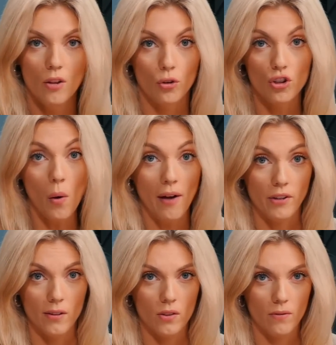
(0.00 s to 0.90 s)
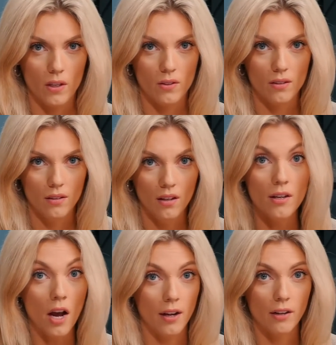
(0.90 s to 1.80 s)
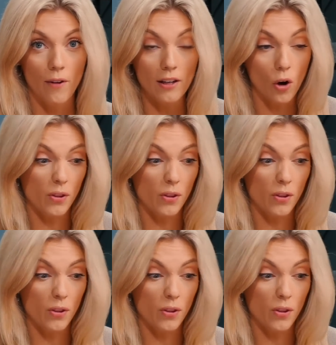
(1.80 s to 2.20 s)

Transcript: There's no evidence of this. None. In fact, all